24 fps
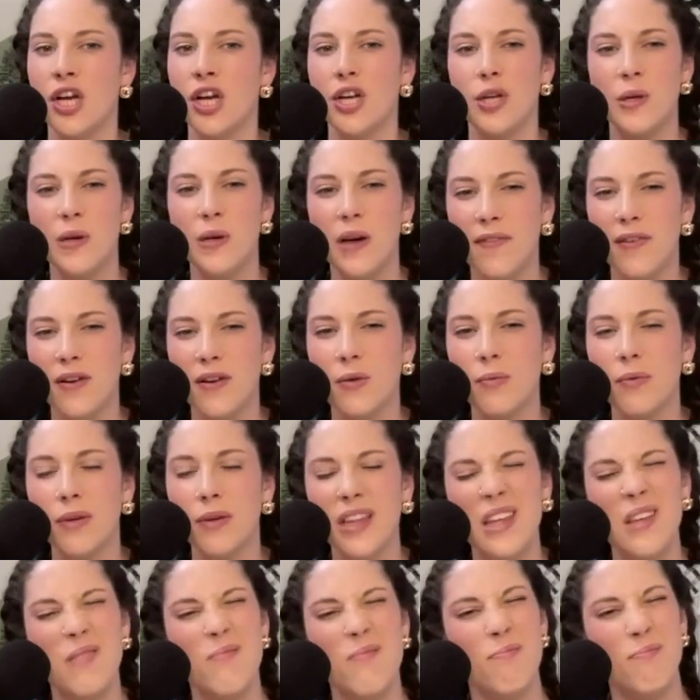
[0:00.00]
you haven't
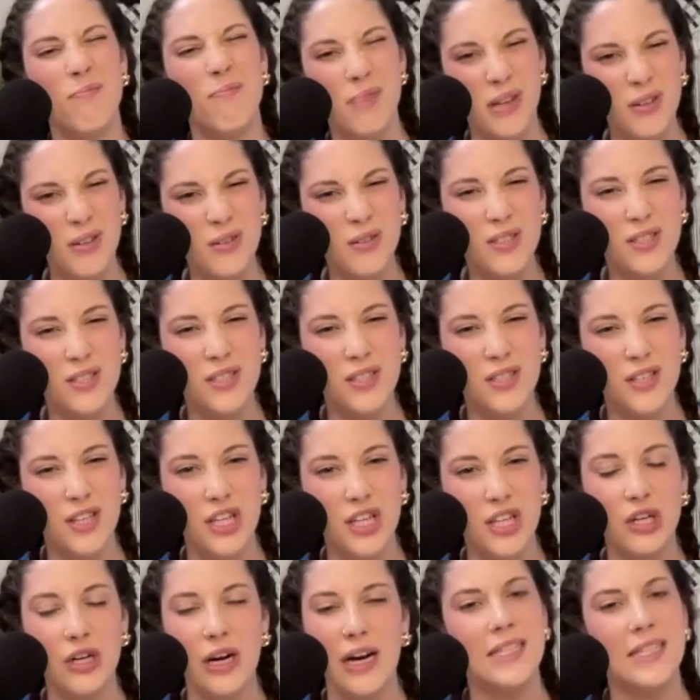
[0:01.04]
really built
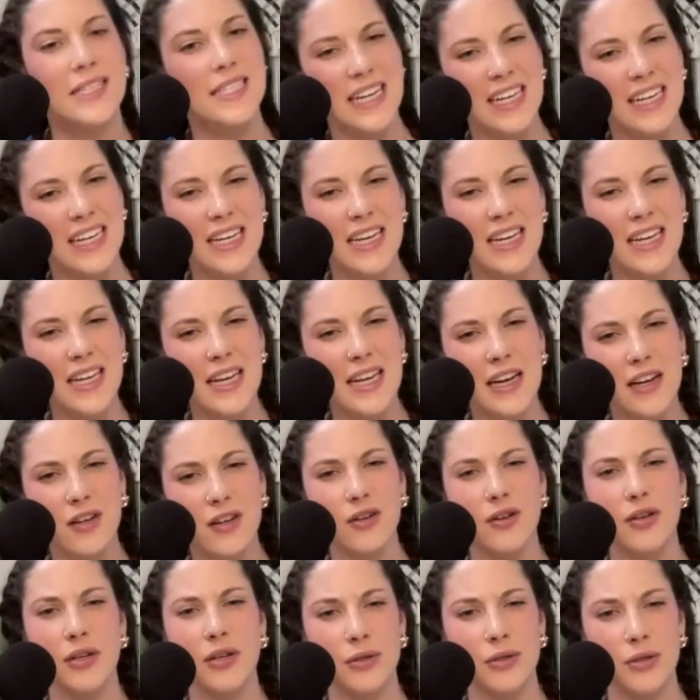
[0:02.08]
your identity yet or
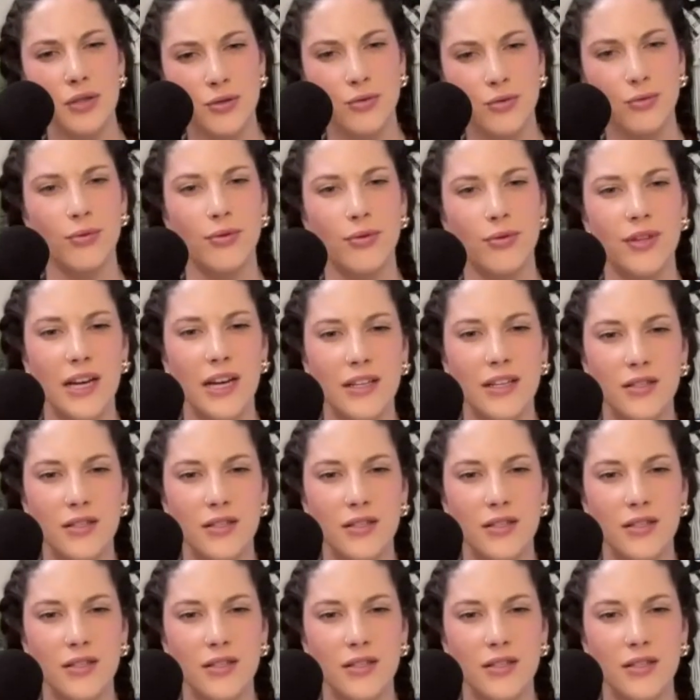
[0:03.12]
your truth yet.